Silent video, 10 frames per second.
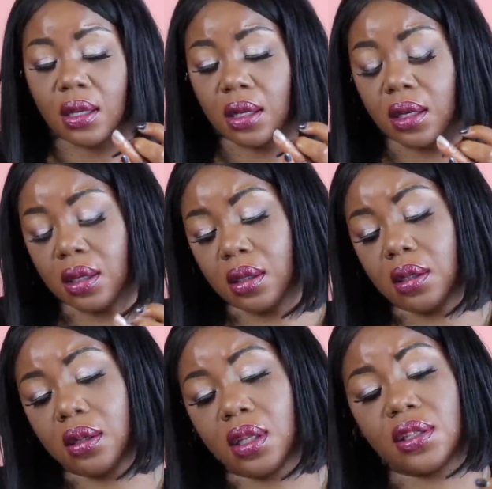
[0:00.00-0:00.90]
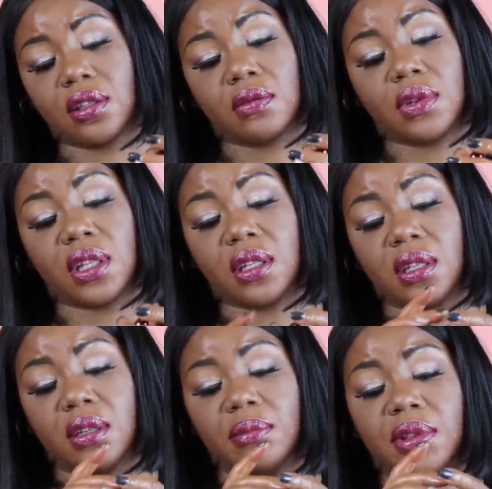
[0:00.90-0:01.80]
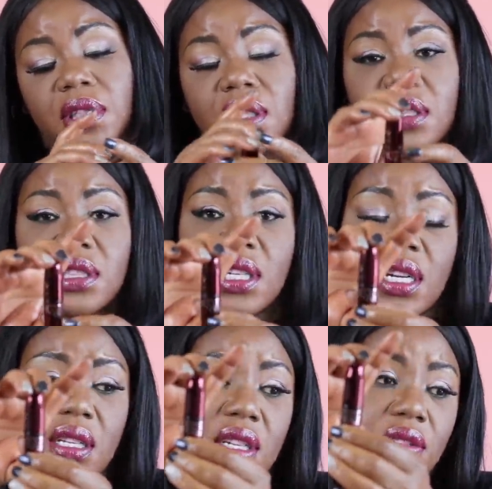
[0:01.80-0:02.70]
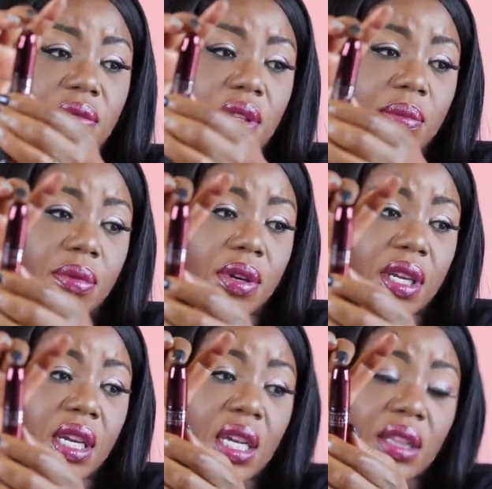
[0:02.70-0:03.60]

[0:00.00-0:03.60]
And this is what the bullet looks like. That's really pretty.